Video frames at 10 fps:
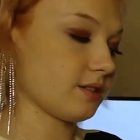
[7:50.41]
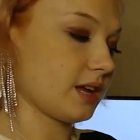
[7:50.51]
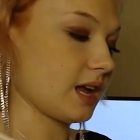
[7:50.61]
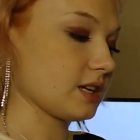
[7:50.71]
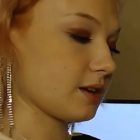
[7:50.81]
They
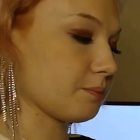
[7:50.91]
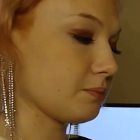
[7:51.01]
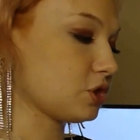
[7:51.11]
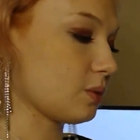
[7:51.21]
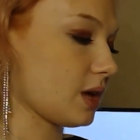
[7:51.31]
end up
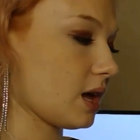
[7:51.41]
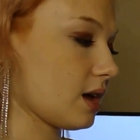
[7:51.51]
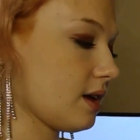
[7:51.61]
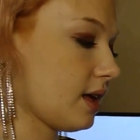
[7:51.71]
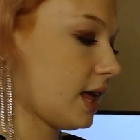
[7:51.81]
doing
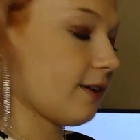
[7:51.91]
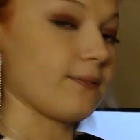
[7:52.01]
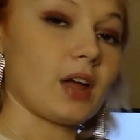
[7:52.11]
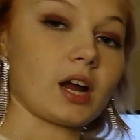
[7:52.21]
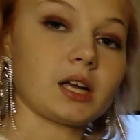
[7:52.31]

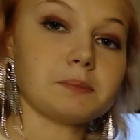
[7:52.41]
very